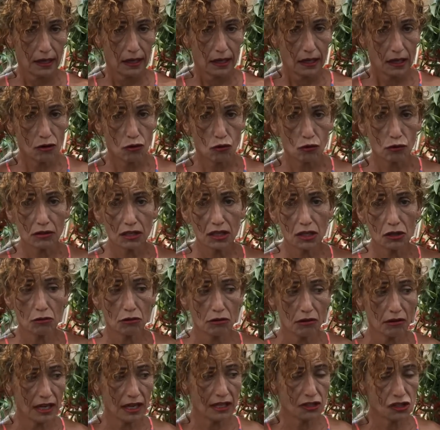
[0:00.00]
If you
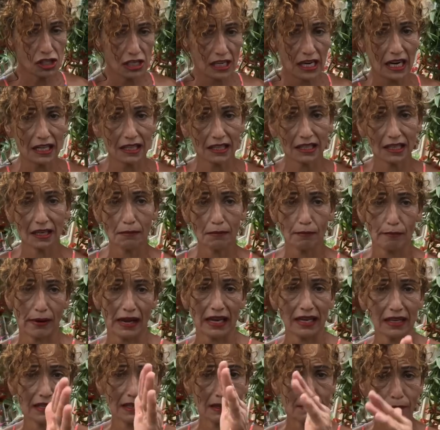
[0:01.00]
don't have shelter,
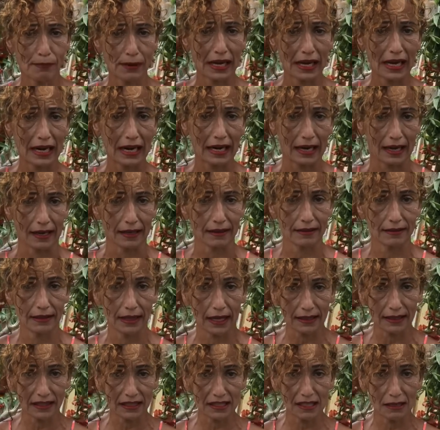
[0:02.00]
buy an umbrella.
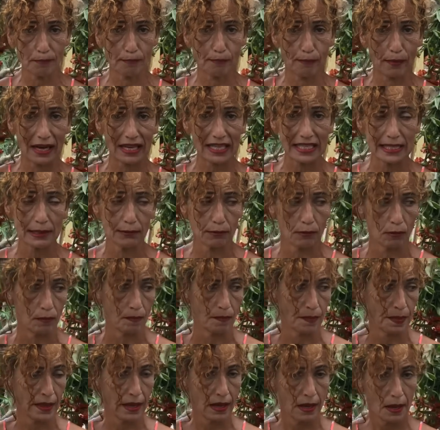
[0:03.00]
Nothing's impossible.
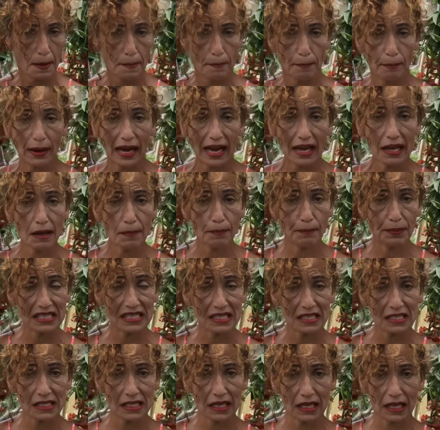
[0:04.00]
Buy a
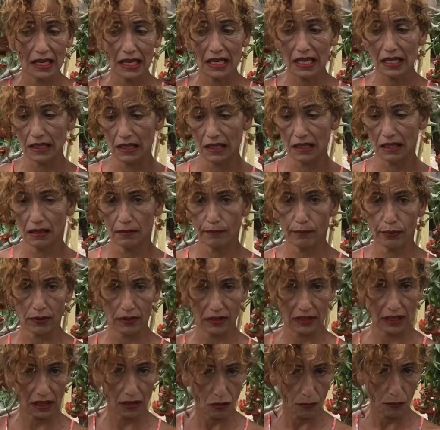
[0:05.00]
piece of screen.
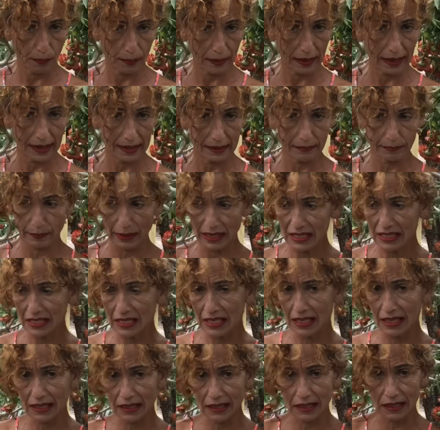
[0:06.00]
Protect your plant. Build
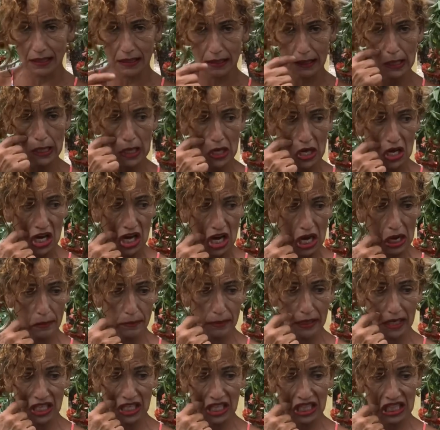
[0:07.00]
something. I
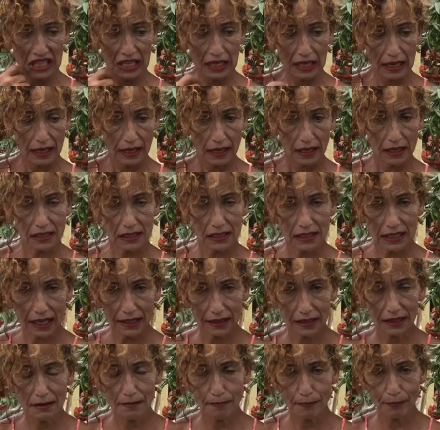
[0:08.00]
mean, it's
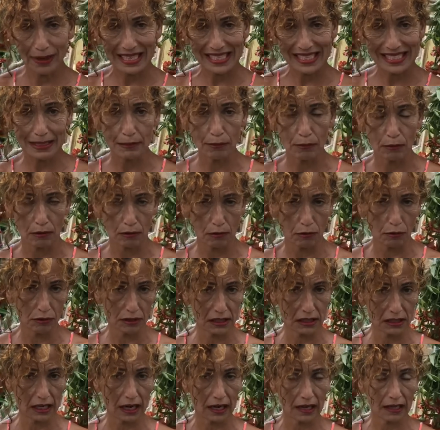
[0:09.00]
nothing impossible.
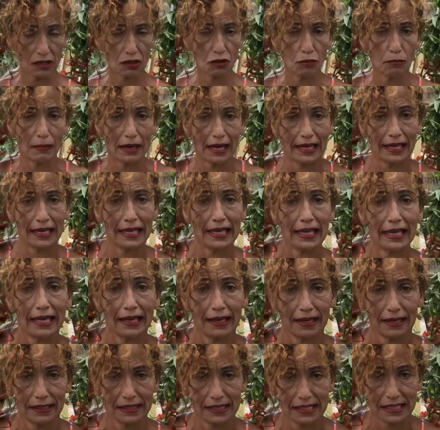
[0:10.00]
Who's telling you,
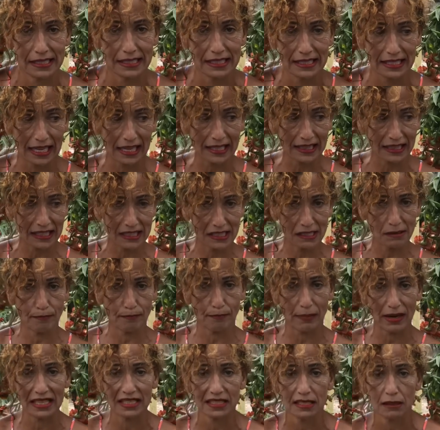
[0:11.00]
Maria? It's nothing
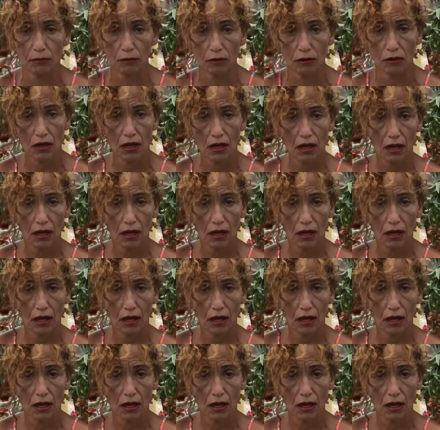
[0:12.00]
impossible.